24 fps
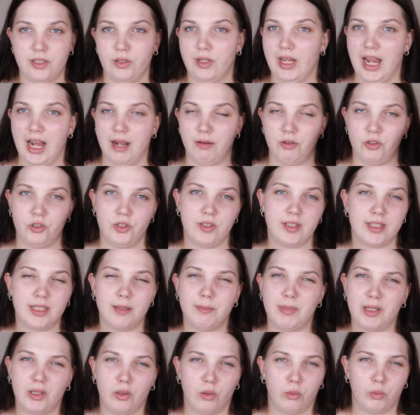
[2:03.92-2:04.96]
So yeah, I was just
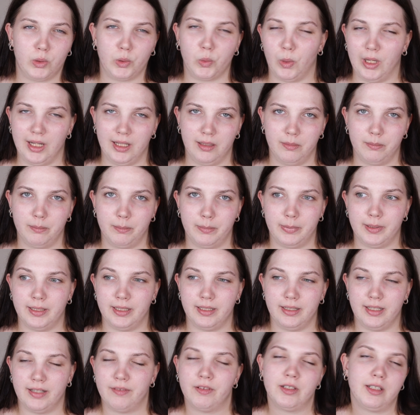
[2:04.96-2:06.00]
a bit overwhelmed,
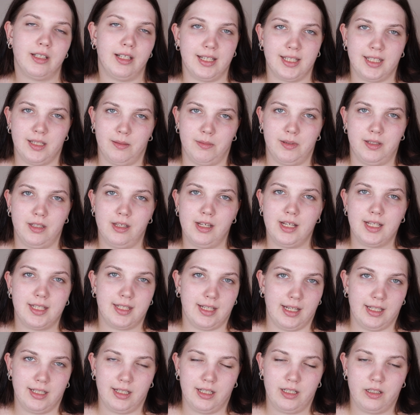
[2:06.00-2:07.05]
but nevertheless, I'm still
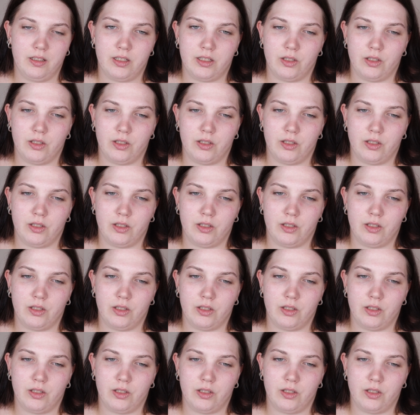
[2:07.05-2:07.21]
excited.